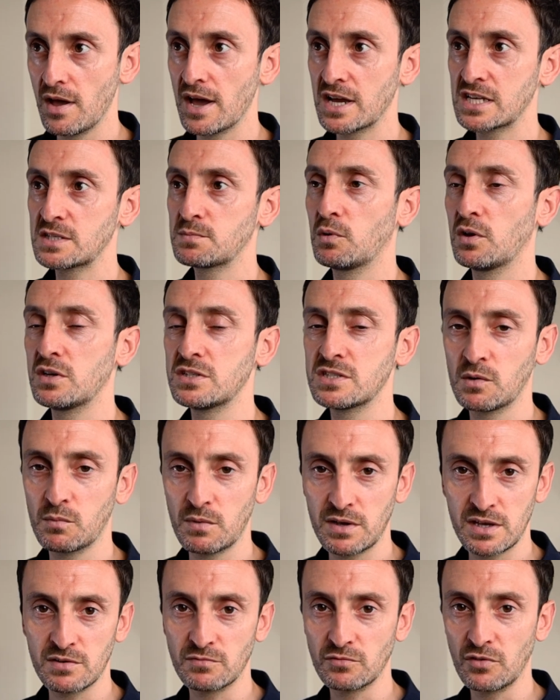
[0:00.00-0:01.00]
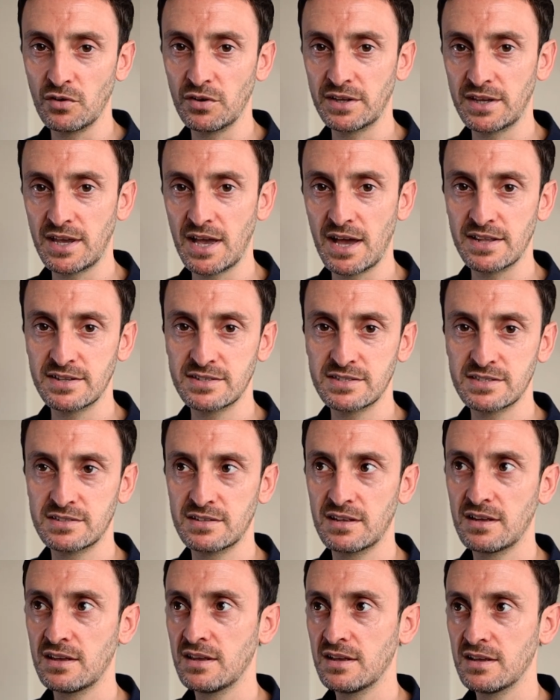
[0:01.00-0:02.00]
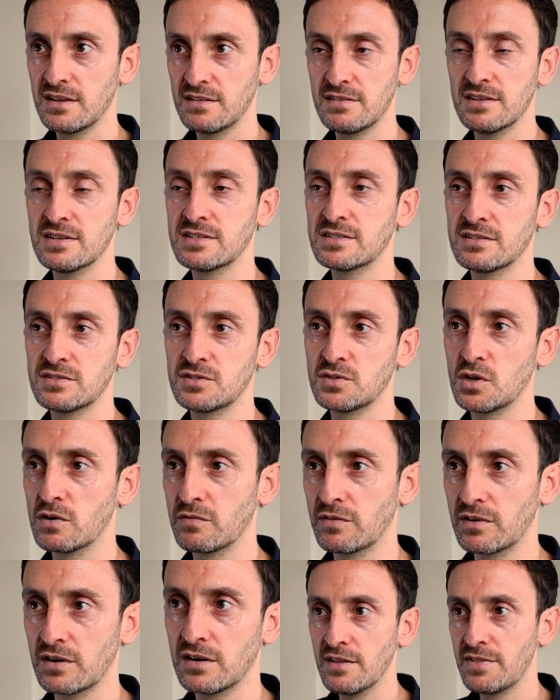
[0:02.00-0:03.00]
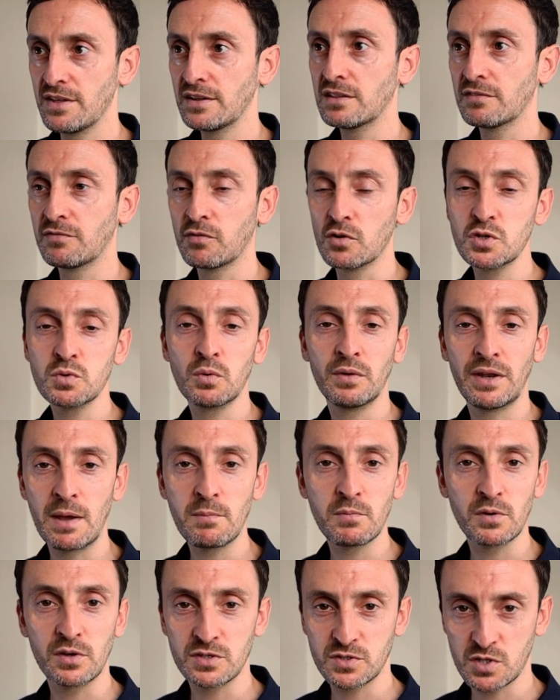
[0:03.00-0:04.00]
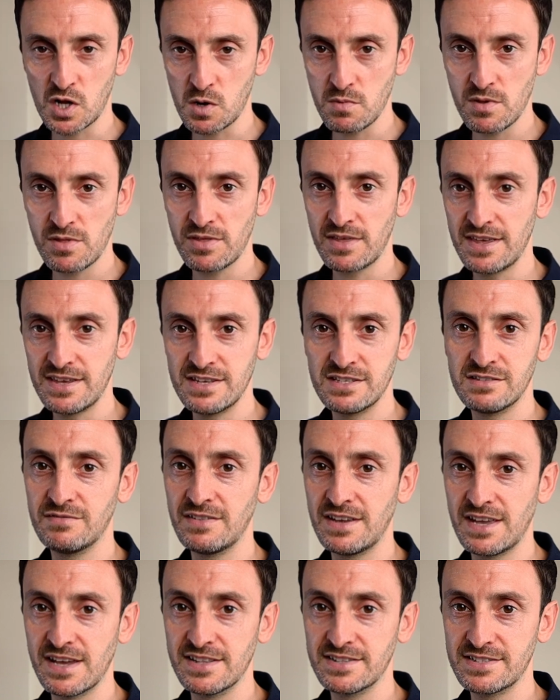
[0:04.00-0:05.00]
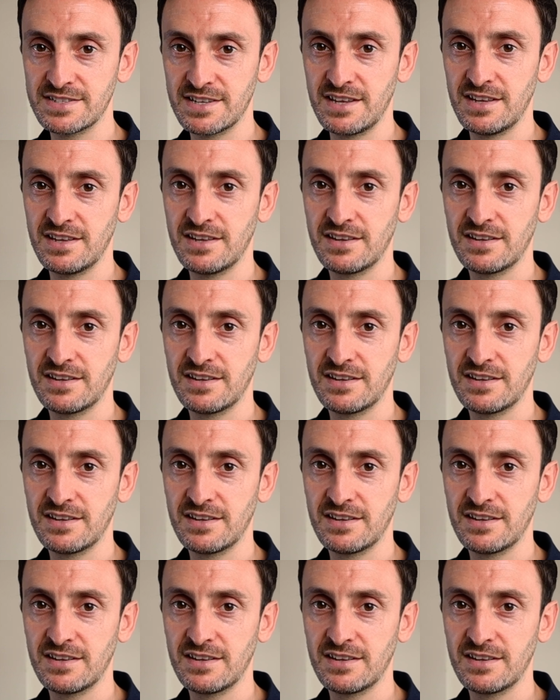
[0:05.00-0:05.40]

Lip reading: exploits that we can run against this server. I think the first one I'm going to start with is VNC.